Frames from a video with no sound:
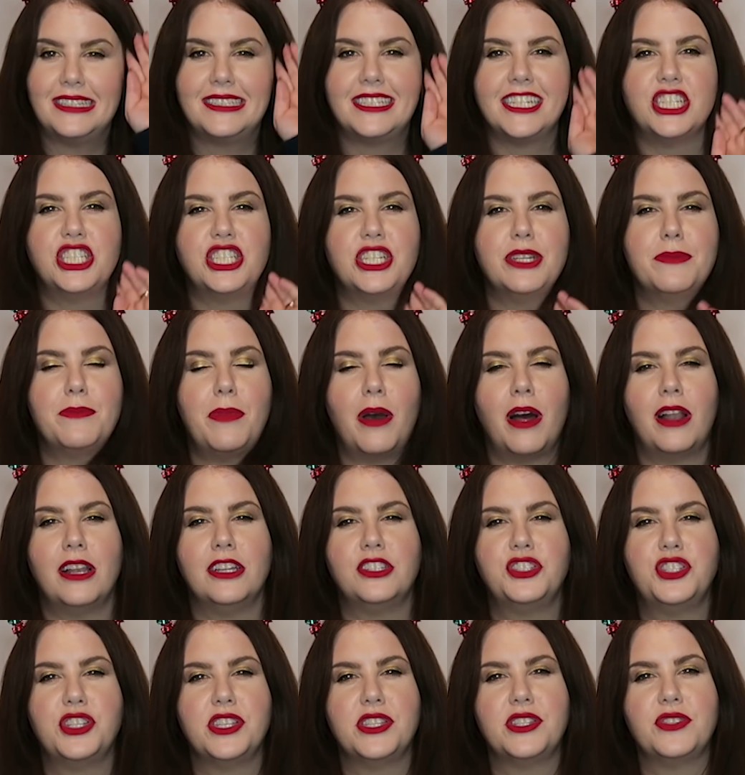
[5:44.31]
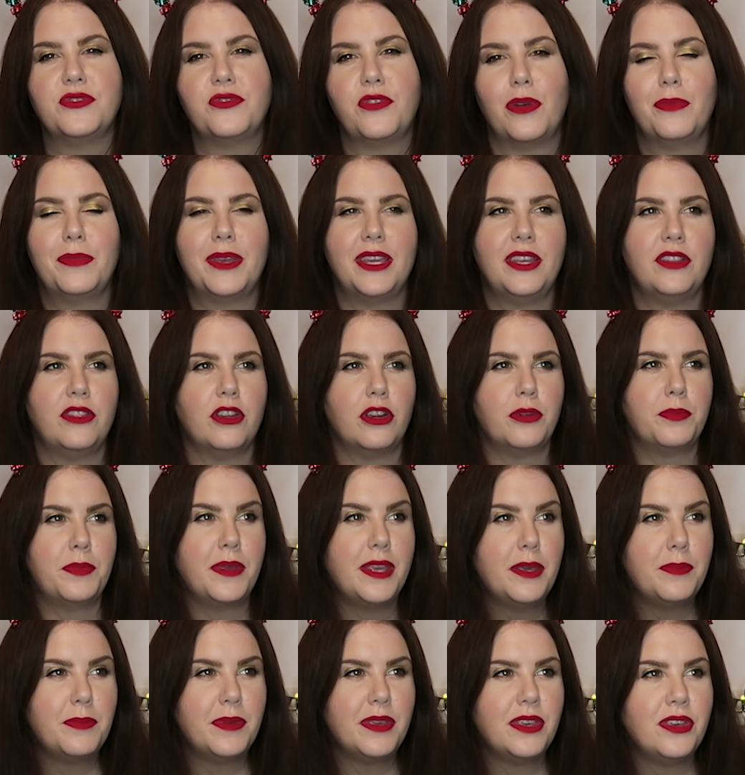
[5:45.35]
edition polishes from either
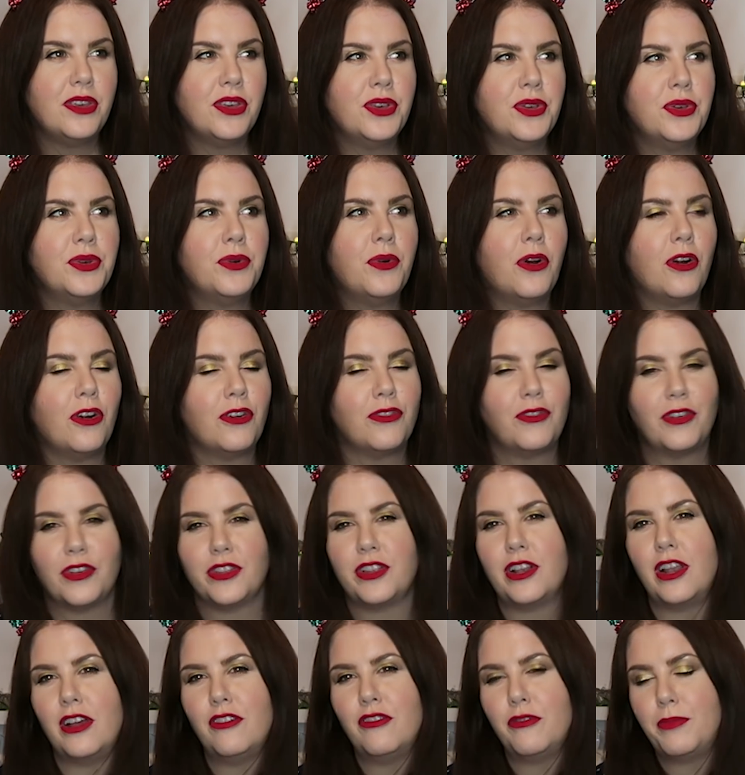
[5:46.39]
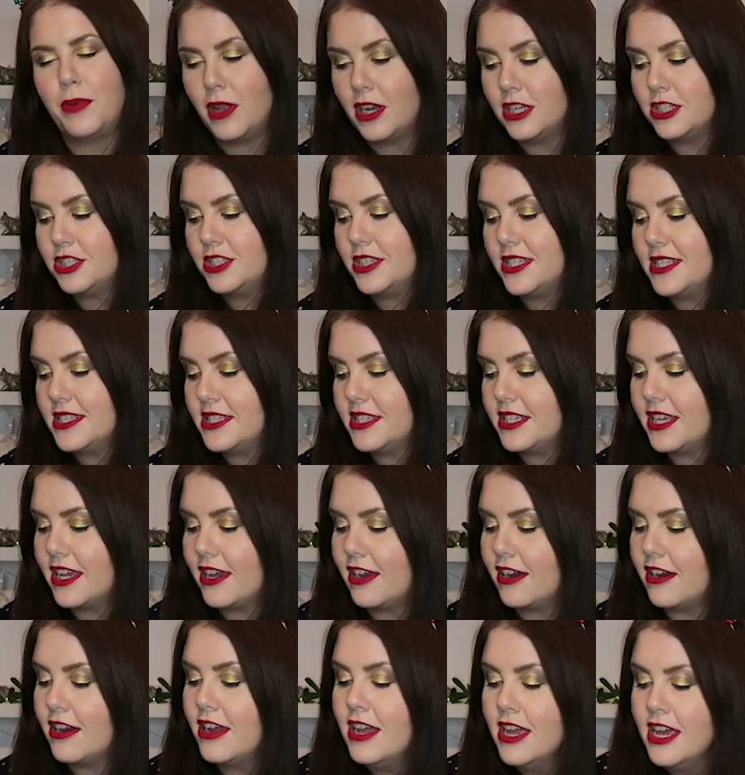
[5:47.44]
PPU or For the Love of Polish this
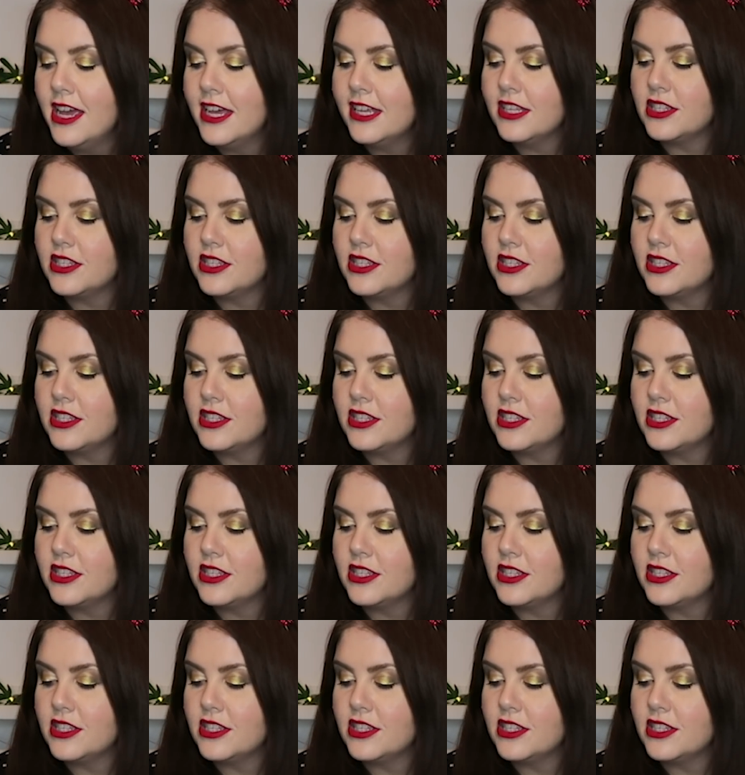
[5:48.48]
year.